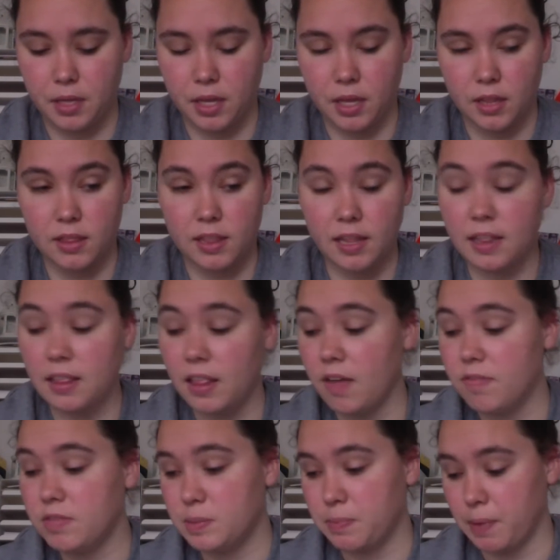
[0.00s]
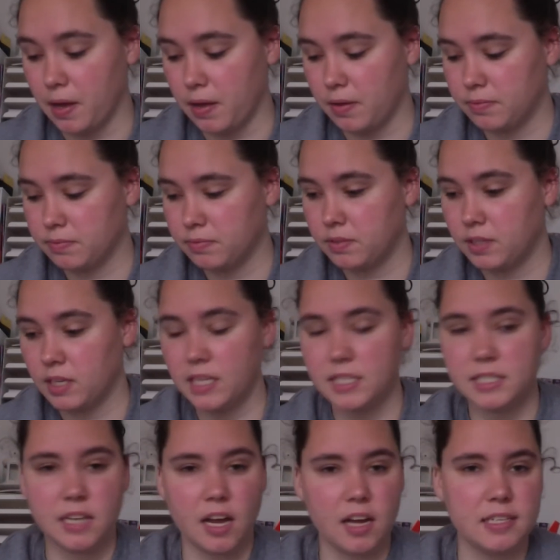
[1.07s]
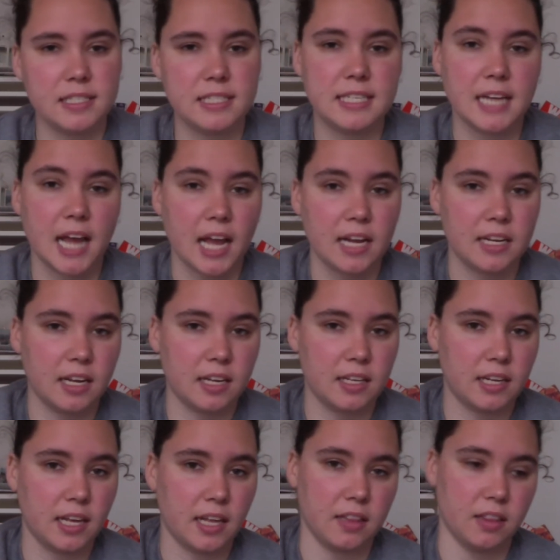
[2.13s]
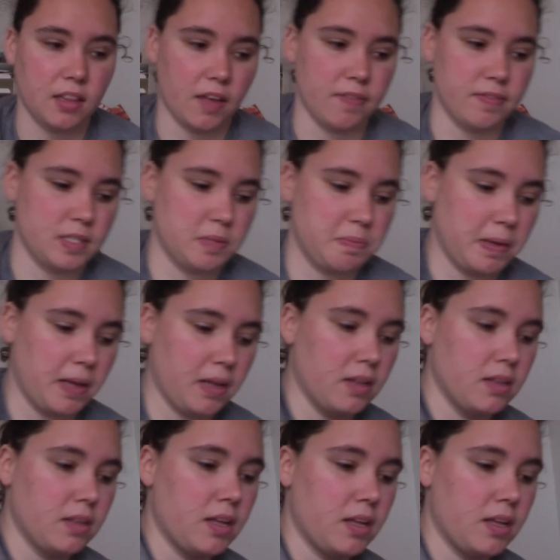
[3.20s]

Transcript: the love spell is not technically a love spell.